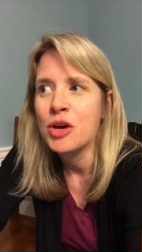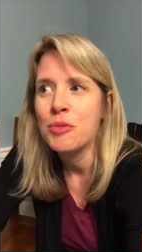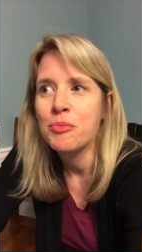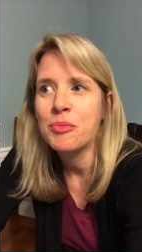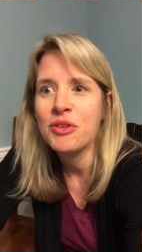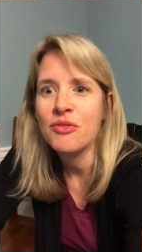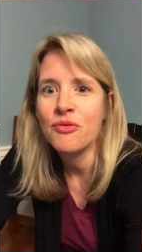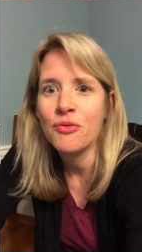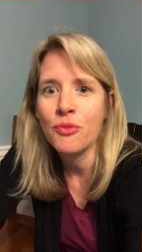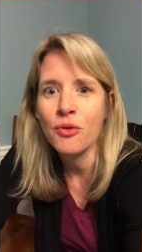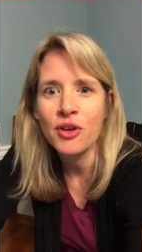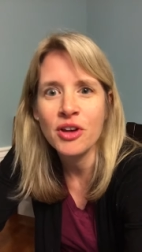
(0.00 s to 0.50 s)

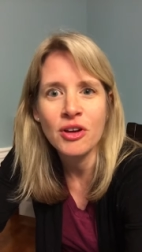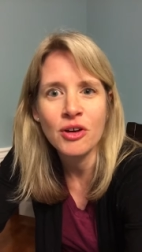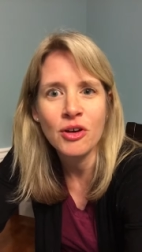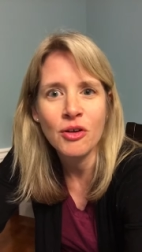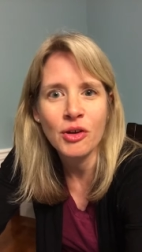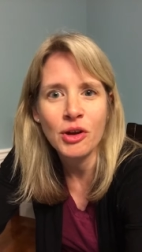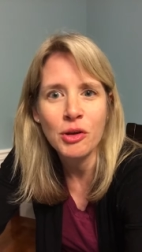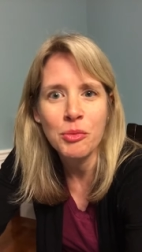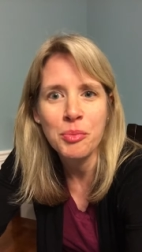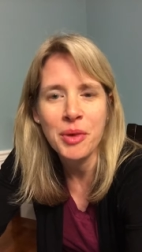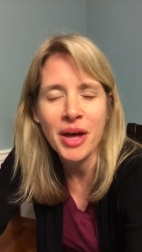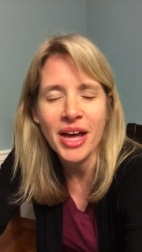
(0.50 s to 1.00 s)
before you
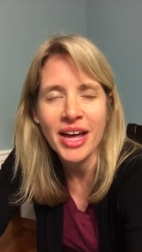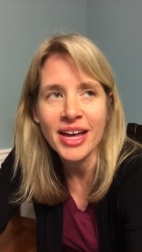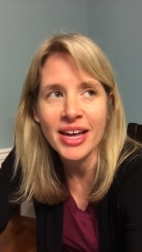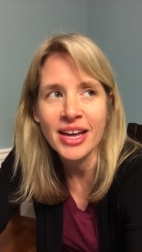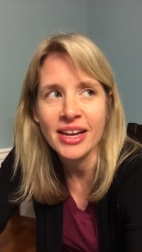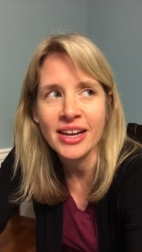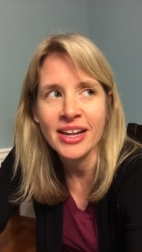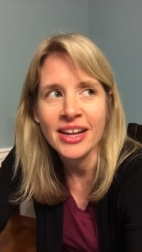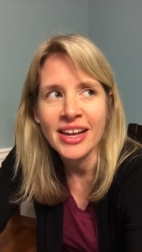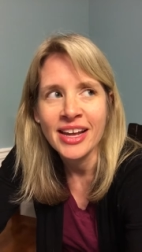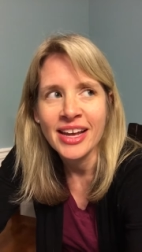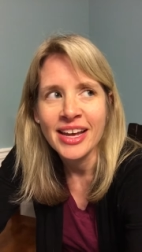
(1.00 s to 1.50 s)
go to
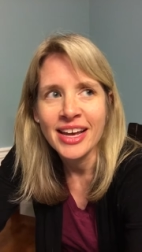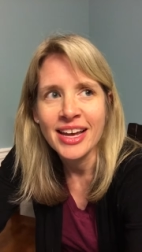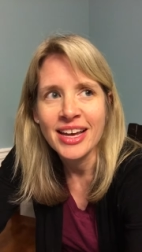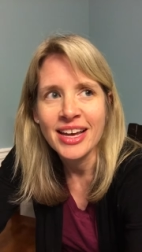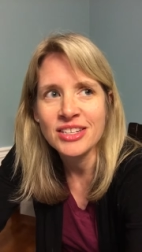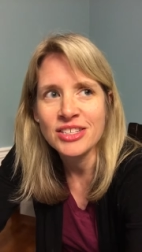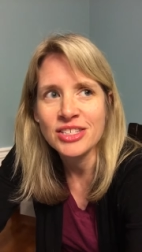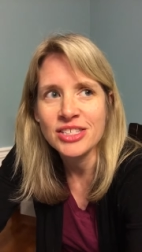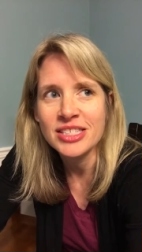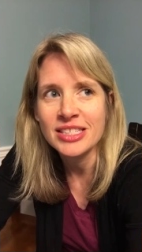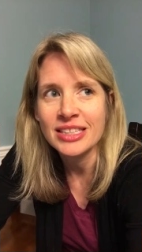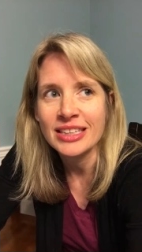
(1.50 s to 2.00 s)
bed
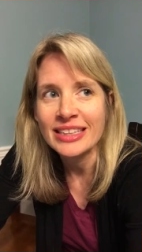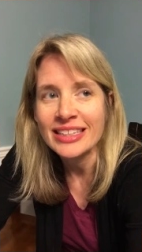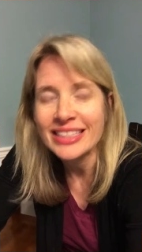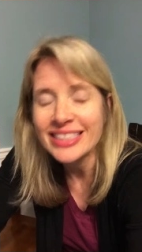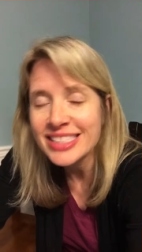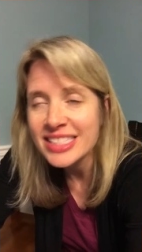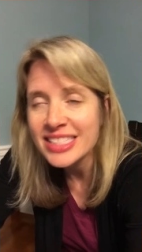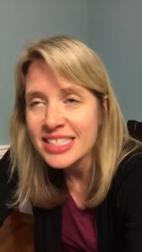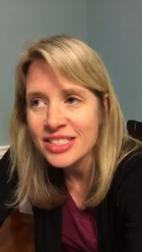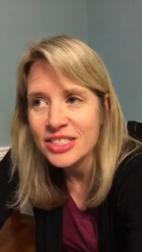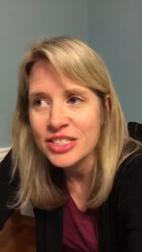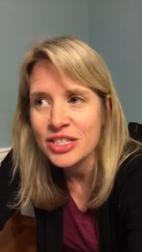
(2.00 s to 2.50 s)
and just
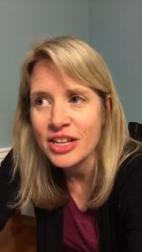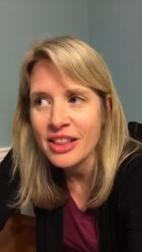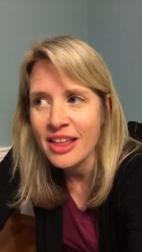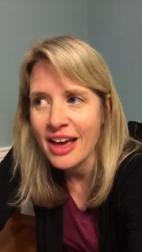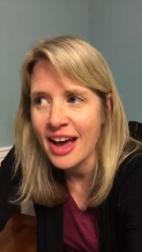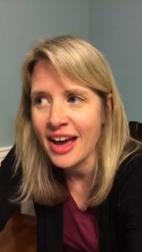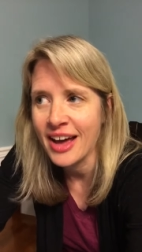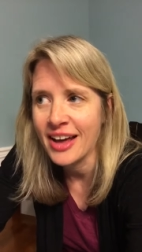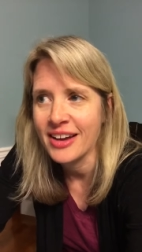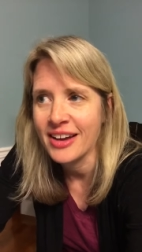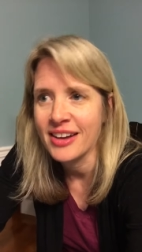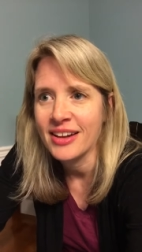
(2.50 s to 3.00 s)
listen to
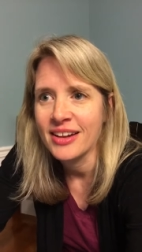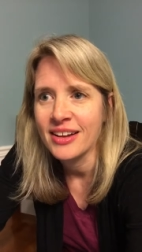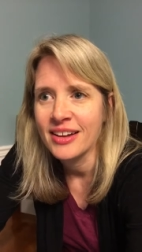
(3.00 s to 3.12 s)
that.